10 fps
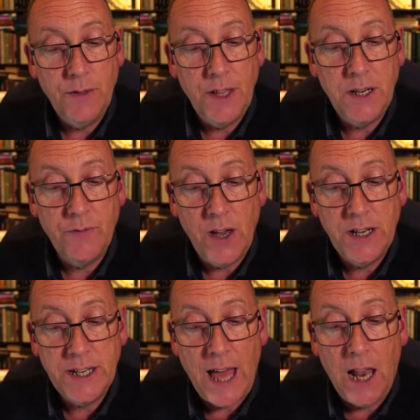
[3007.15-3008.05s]
they
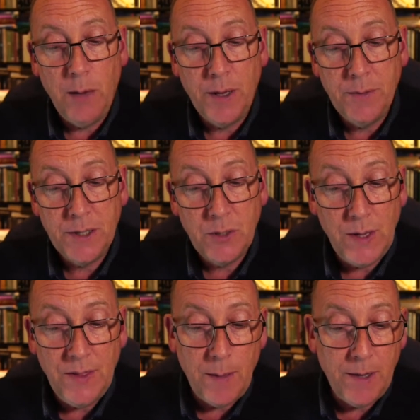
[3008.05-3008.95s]
divided Alban
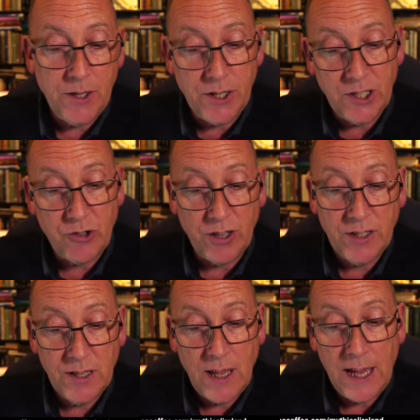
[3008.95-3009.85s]
between them into districts,